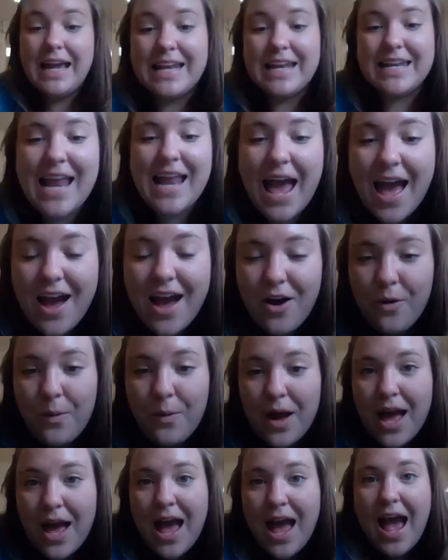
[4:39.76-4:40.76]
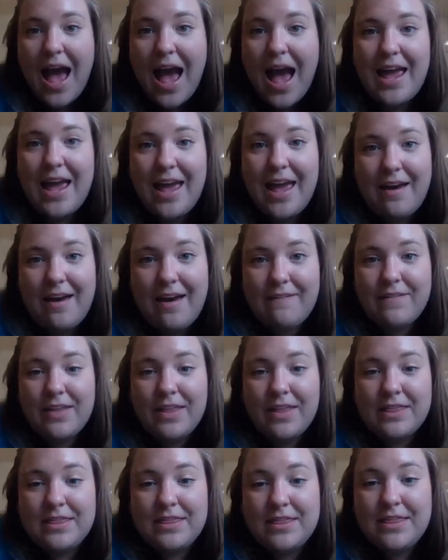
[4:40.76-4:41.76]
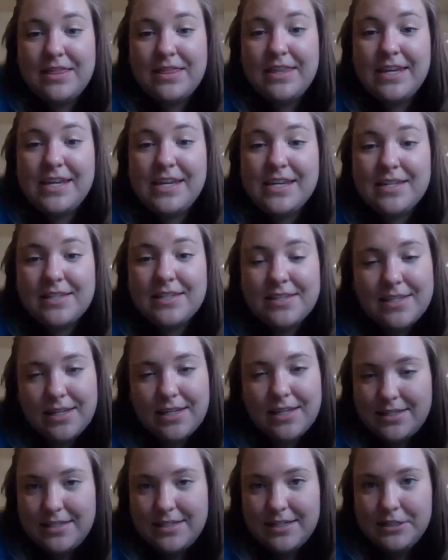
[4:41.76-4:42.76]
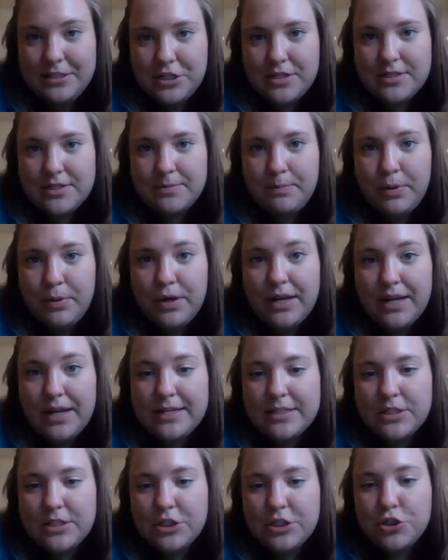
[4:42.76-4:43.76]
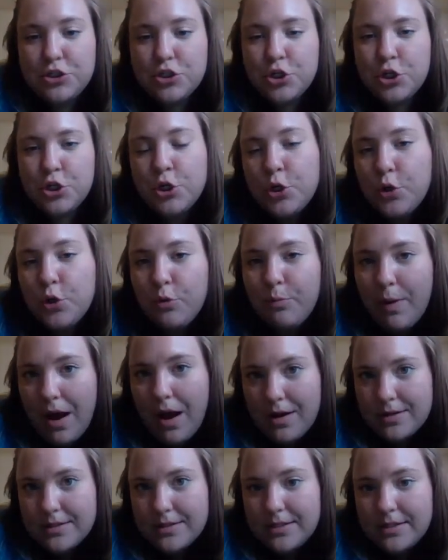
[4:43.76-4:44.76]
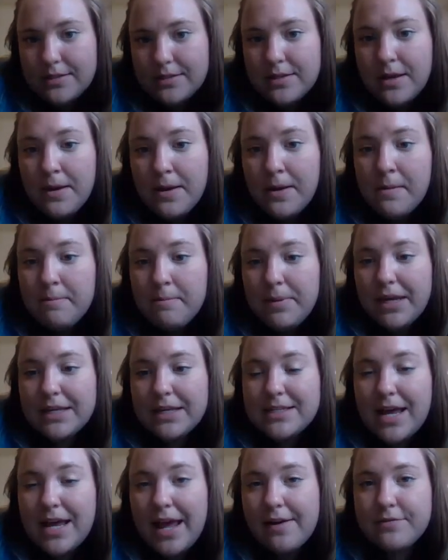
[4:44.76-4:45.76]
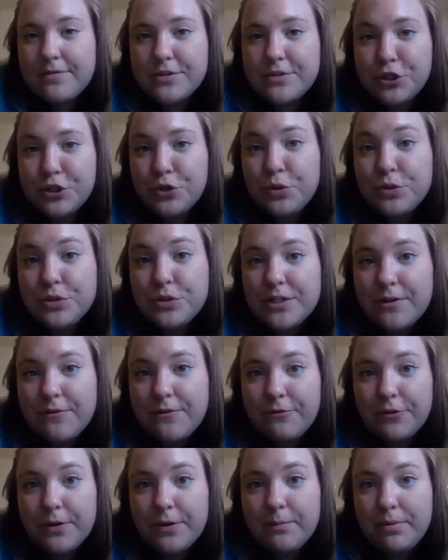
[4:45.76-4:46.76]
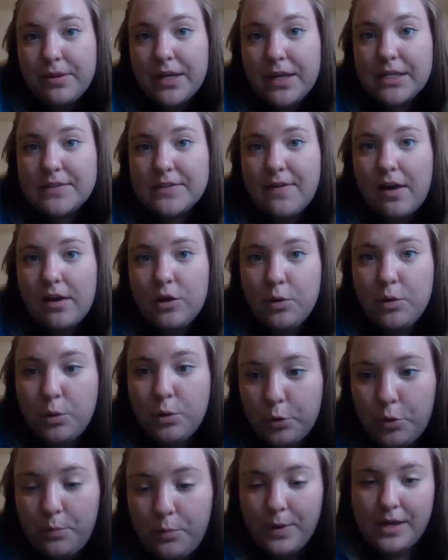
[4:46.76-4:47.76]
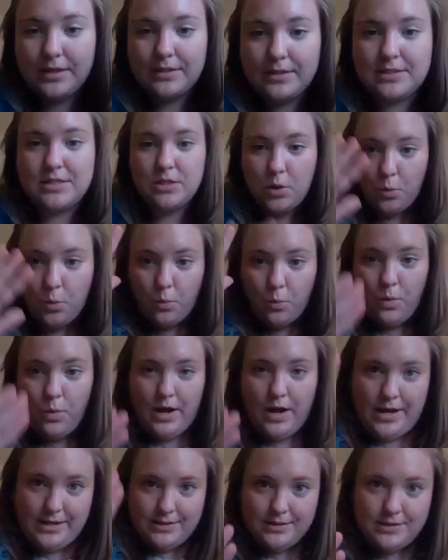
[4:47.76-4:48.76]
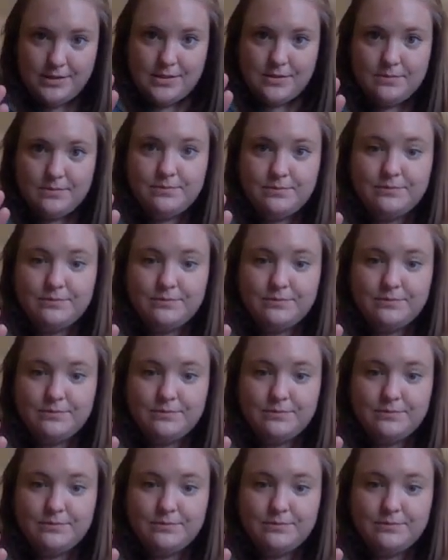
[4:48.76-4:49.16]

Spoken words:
Now I have these 6 digits put into 2 boxes because I have 2 different place value groupings, the ones